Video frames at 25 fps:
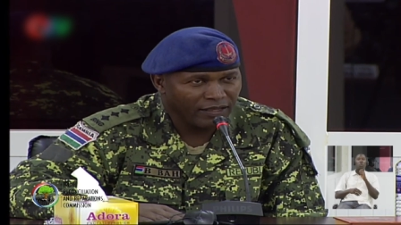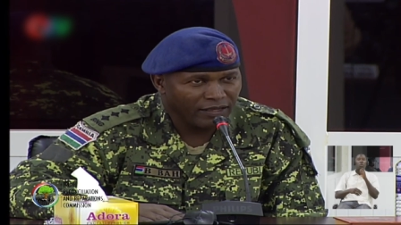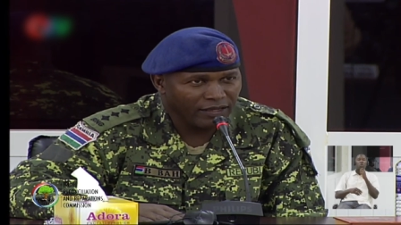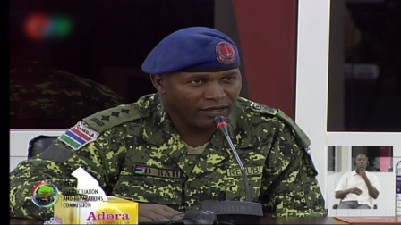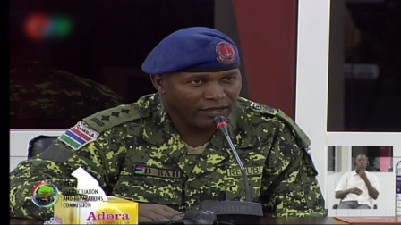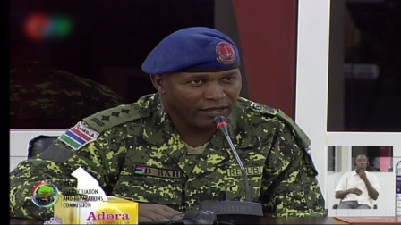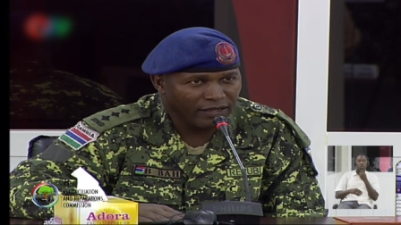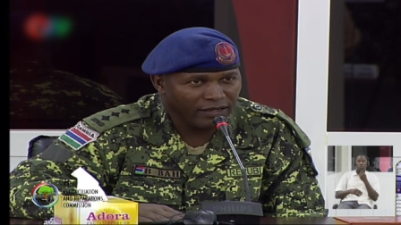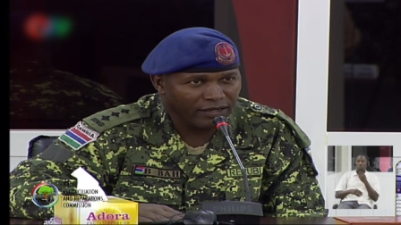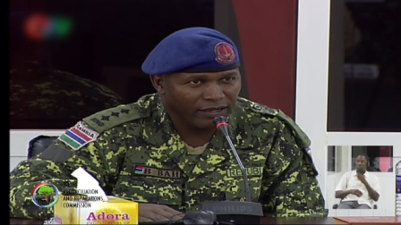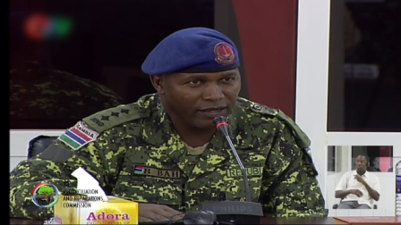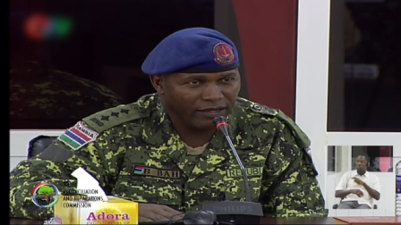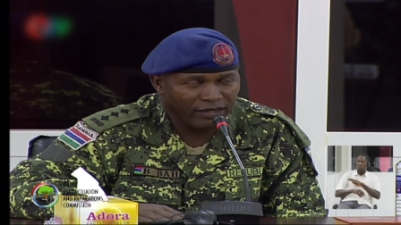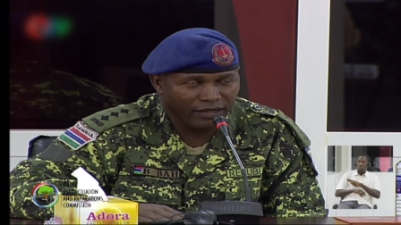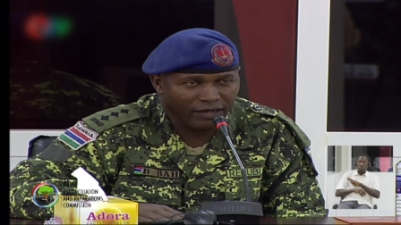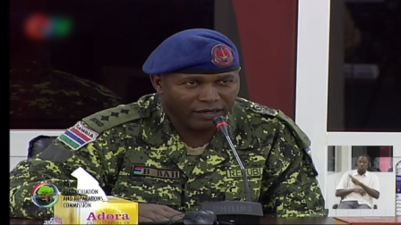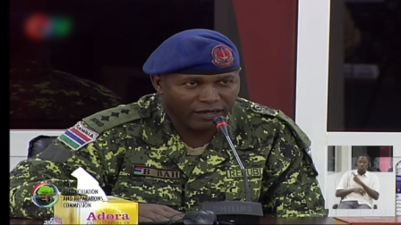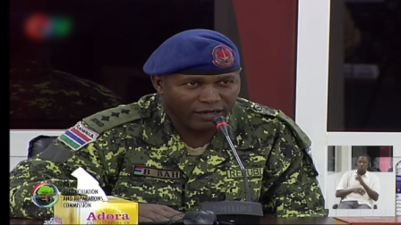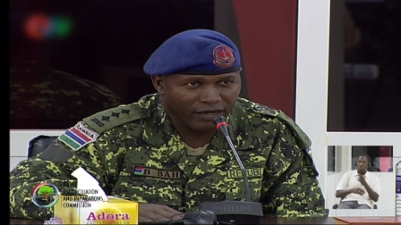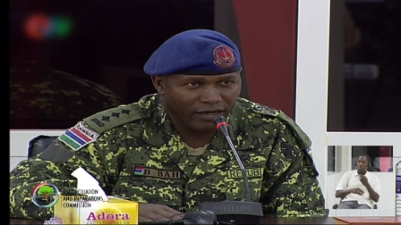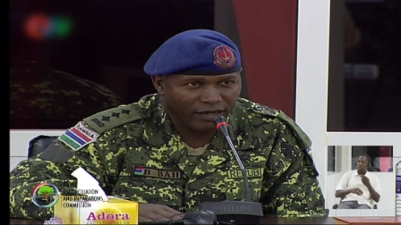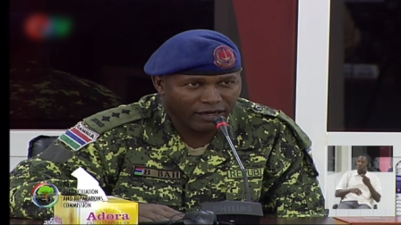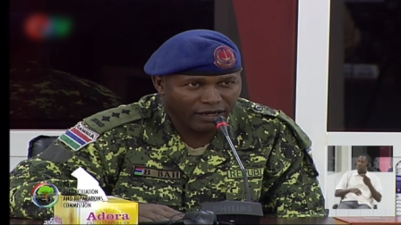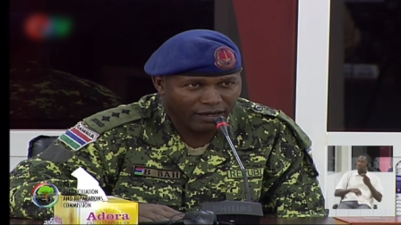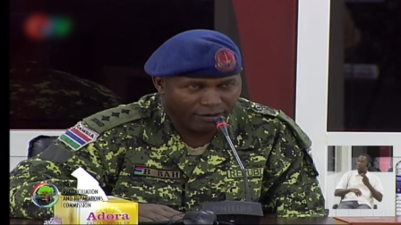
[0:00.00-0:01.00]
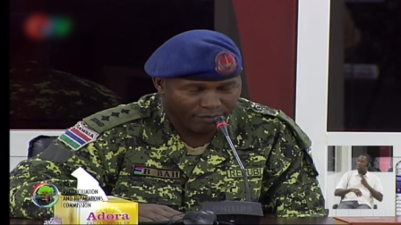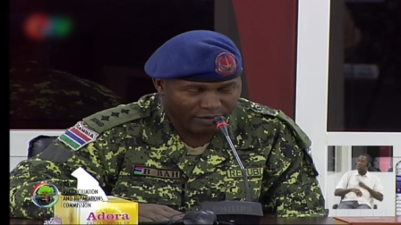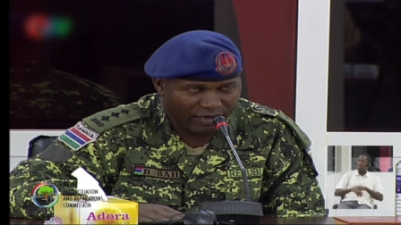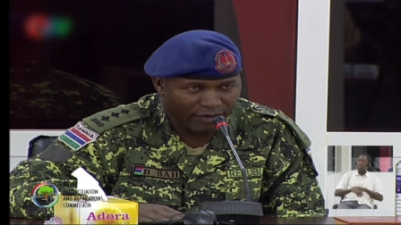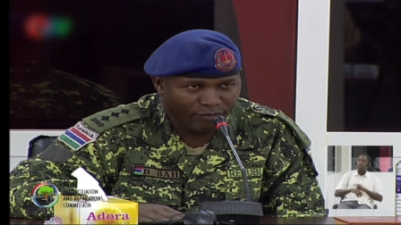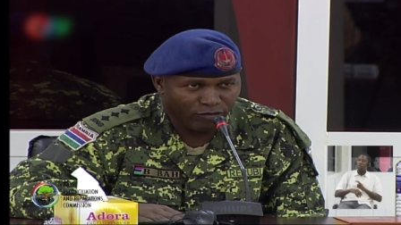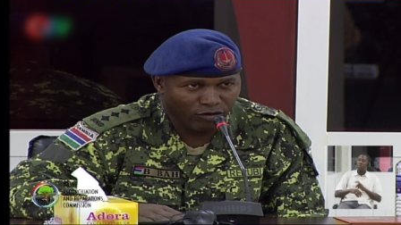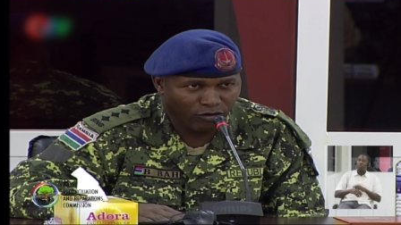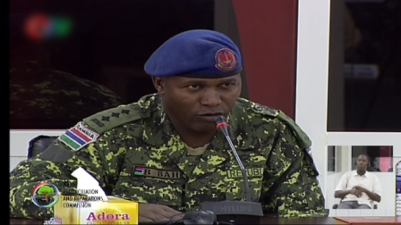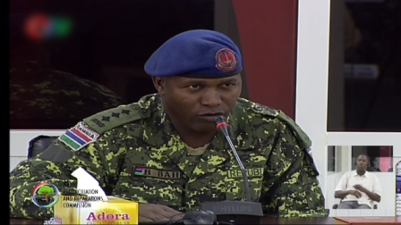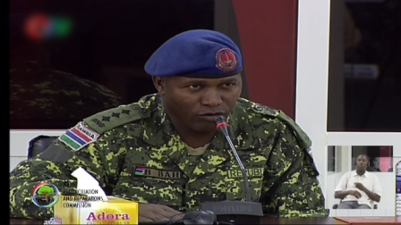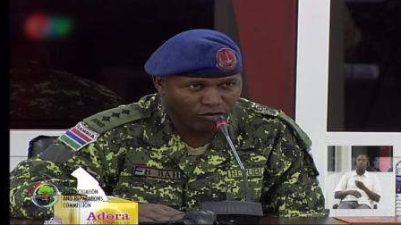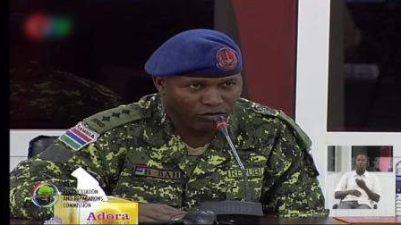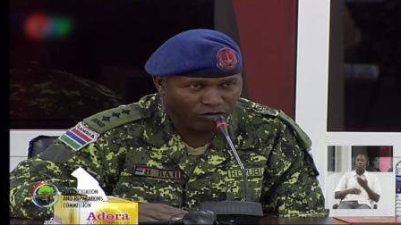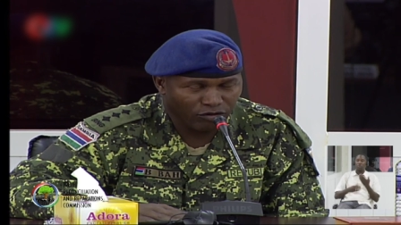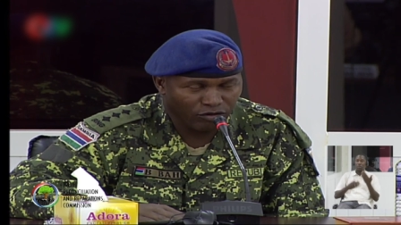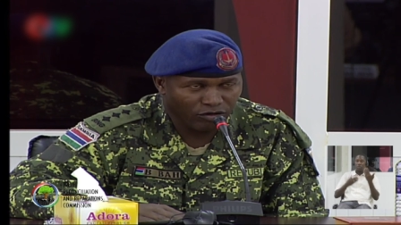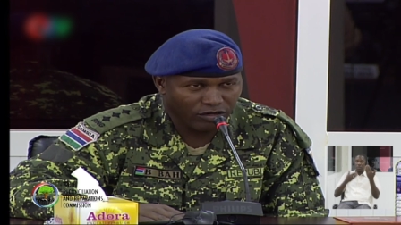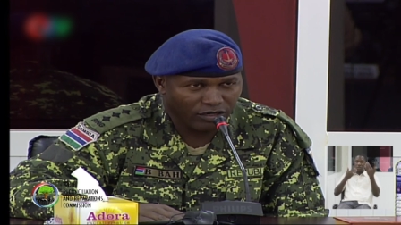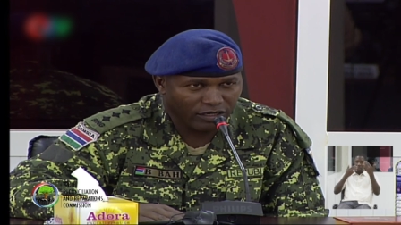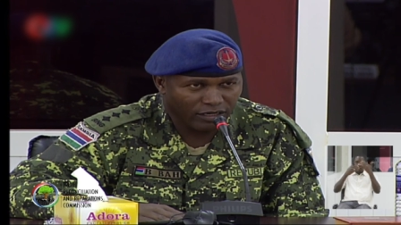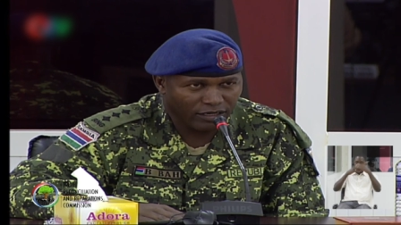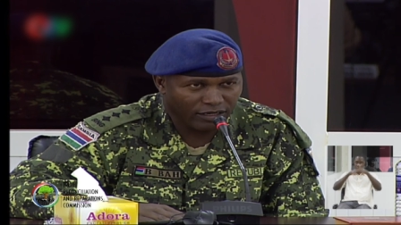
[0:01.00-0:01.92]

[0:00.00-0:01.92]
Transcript: Almamo